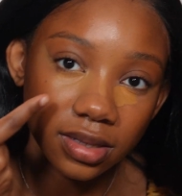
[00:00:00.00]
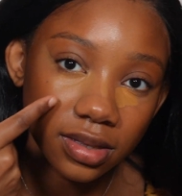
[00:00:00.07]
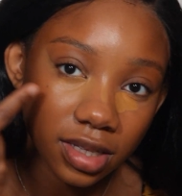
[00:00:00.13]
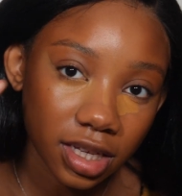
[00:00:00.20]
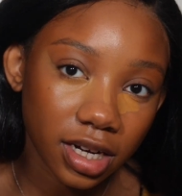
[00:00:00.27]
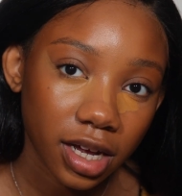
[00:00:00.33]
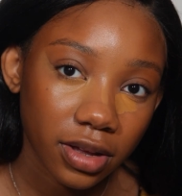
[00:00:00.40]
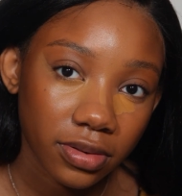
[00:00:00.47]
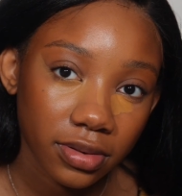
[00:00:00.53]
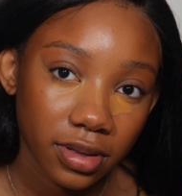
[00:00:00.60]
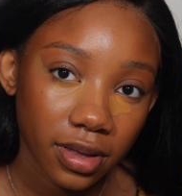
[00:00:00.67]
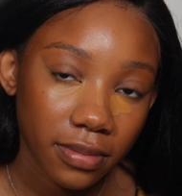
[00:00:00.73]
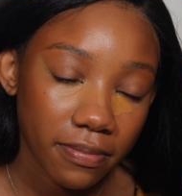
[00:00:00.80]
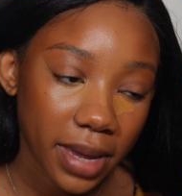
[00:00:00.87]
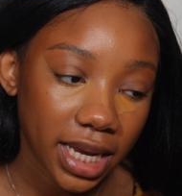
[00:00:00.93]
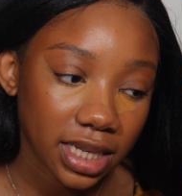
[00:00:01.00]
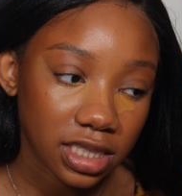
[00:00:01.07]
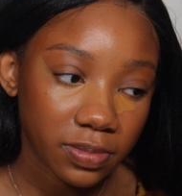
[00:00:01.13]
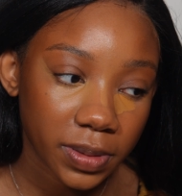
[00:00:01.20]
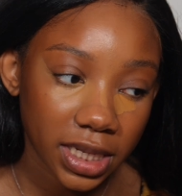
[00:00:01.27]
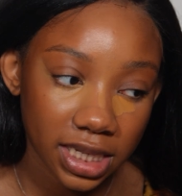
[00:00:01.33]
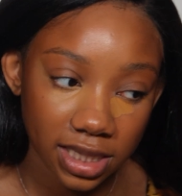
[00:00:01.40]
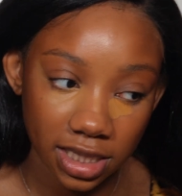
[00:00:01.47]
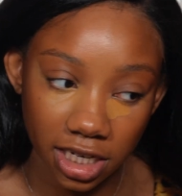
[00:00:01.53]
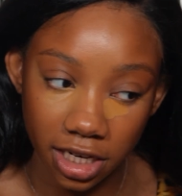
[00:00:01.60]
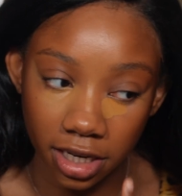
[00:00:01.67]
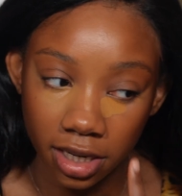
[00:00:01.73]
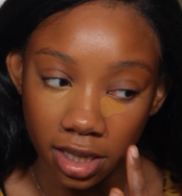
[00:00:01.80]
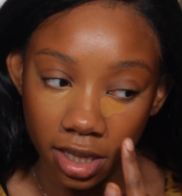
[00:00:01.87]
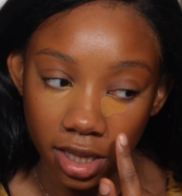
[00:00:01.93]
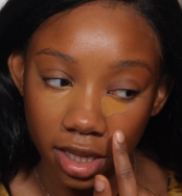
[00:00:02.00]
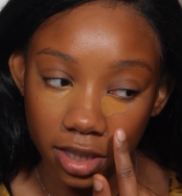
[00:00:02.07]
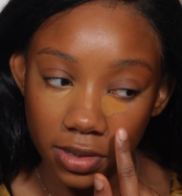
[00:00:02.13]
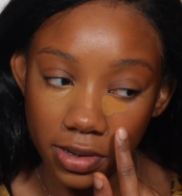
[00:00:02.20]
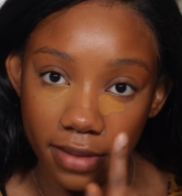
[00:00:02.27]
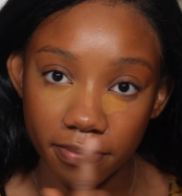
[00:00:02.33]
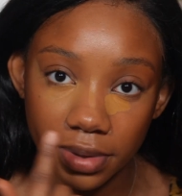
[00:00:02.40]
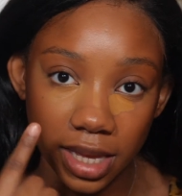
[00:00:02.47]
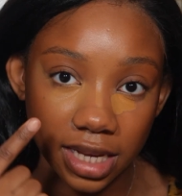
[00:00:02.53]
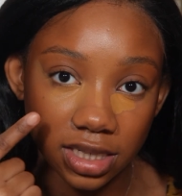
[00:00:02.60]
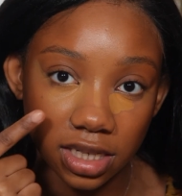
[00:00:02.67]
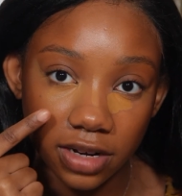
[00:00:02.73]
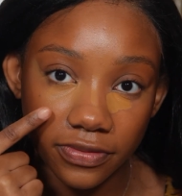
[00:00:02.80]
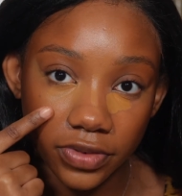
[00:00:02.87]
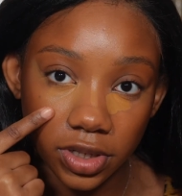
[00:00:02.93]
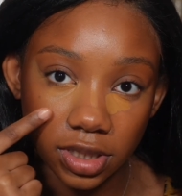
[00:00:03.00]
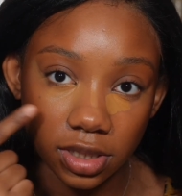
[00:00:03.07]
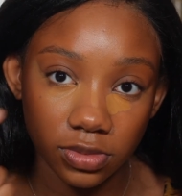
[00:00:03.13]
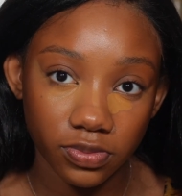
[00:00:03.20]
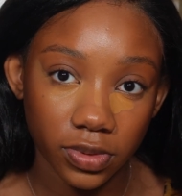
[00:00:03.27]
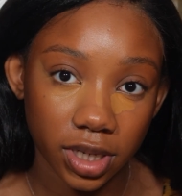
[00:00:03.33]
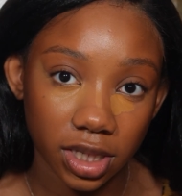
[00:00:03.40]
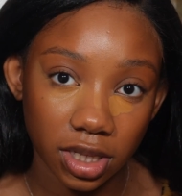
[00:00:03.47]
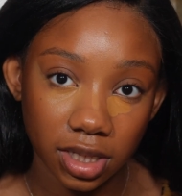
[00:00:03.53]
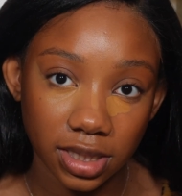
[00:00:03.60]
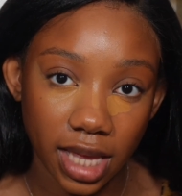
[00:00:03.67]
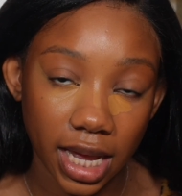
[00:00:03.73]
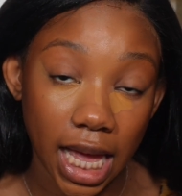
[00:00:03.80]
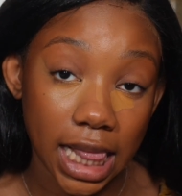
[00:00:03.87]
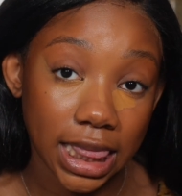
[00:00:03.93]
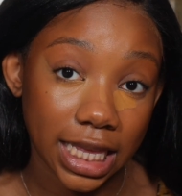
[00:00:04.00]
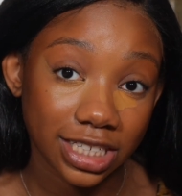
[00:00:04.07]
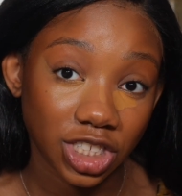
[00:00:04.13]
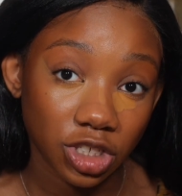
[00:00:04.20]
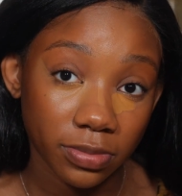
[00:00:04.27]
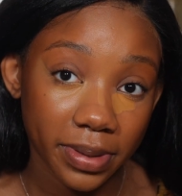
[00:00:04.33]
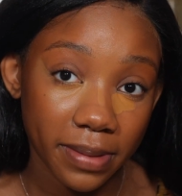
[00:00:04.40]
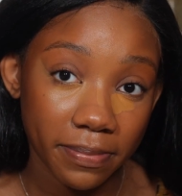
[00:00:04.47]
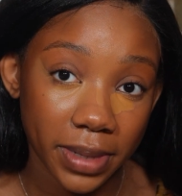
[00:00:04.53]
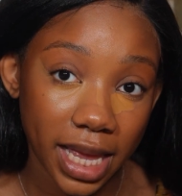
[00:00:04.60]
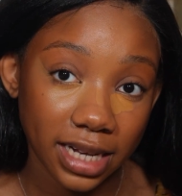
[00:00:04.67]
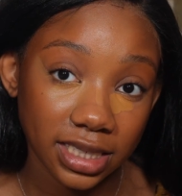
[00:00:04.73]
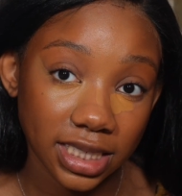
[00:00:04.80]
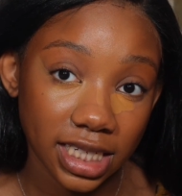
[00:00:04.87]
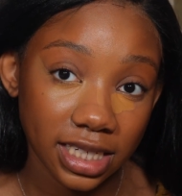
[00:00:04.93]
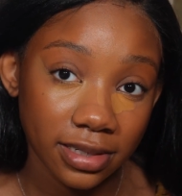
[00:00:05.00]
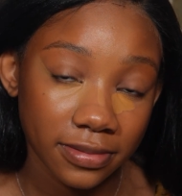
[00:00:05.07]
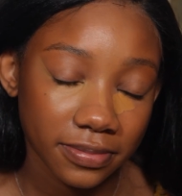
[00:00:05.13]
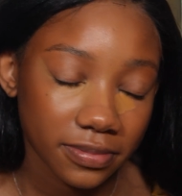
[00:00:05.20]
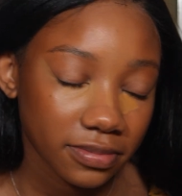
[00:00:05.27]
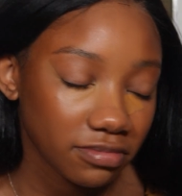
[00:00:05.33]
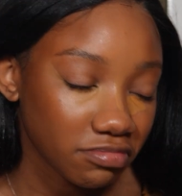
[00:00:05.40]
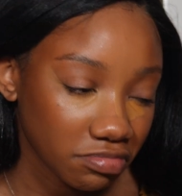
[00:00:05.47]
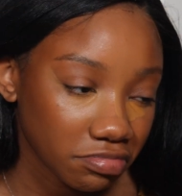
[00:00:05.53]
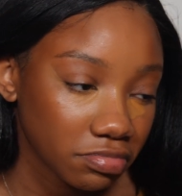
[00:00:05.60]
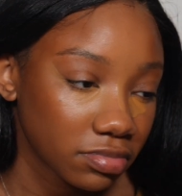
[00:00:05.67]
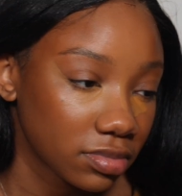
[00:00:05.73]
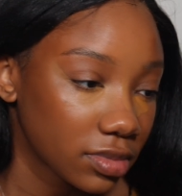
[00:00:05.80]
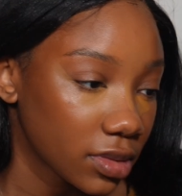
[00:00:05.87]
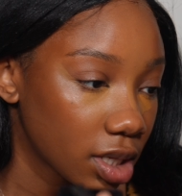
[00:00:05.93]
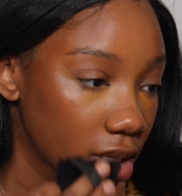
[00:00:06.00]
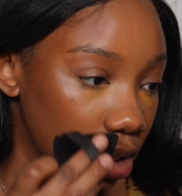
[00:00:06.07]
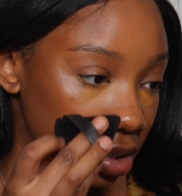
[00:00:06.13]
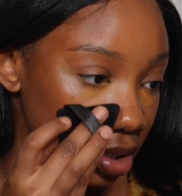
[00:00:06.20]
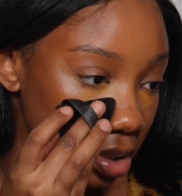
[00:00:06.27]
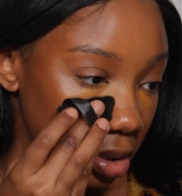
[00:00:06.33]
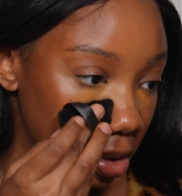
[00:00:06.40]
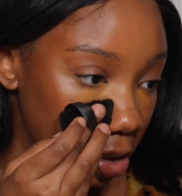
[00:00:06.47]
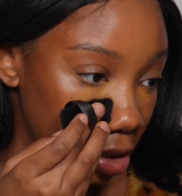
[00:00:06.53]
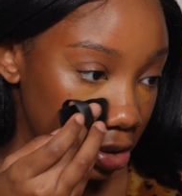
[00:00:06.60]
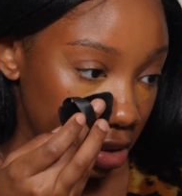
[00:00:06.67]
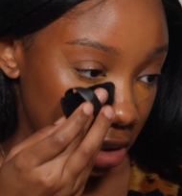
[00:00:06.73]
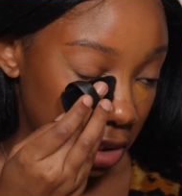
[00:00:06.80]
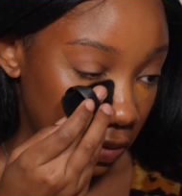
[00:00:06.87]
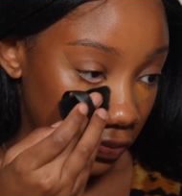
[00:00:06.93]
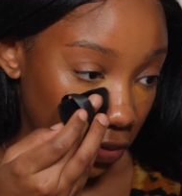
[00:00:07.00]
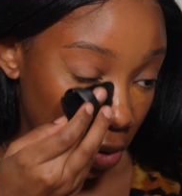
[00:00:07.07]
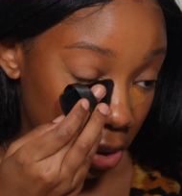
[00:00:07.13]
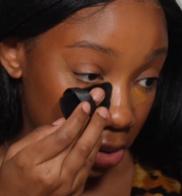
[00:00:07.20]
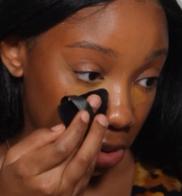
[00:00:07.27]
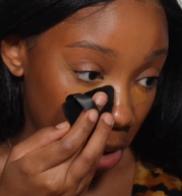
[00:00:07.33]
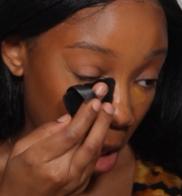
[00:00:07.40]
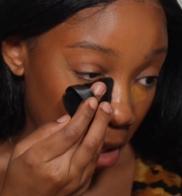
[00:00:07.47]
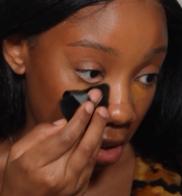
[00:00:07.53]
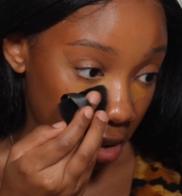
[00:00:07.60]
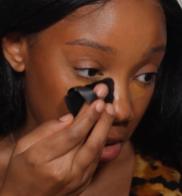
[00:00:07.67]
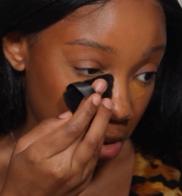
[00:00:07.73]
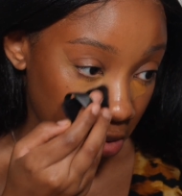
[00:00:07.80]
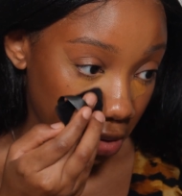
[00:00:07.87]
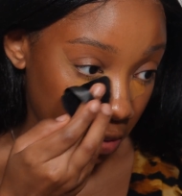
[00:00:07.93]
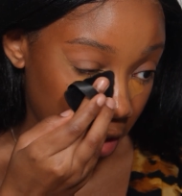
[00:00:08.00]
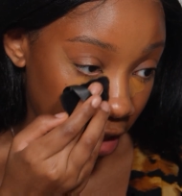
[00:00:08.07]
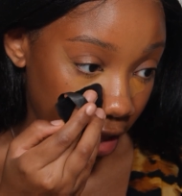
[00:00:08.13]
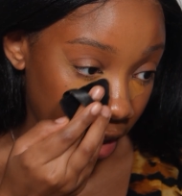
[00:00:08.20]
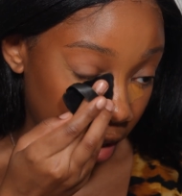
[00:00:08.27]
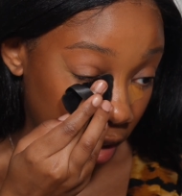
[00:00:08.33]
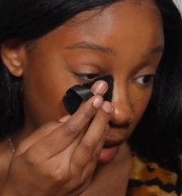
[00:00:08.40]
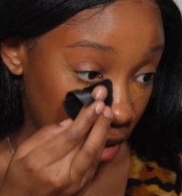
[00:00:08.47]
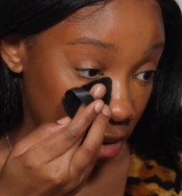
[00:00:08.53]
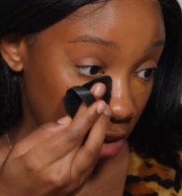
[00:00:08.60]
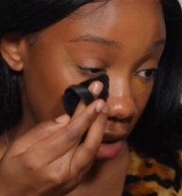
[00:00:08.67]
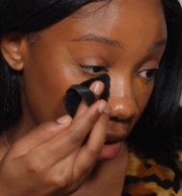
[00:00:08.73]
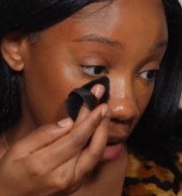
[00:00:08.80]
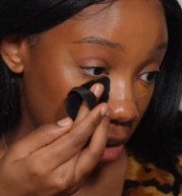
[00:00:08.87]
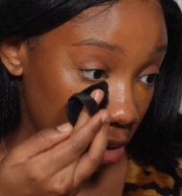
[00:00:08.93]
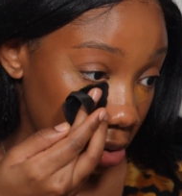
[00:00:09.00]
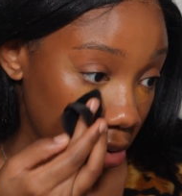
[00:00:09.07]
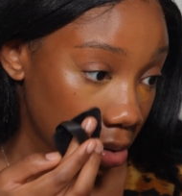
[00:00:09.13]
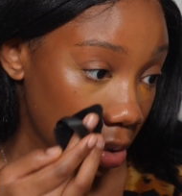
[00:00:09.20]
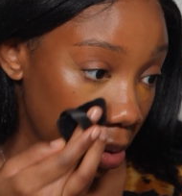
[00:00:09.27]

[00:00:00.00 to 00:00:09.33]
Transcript: you know, made its place here. Unblended versus what it looks like a little bit blended, there's a difference. So go ahead, continue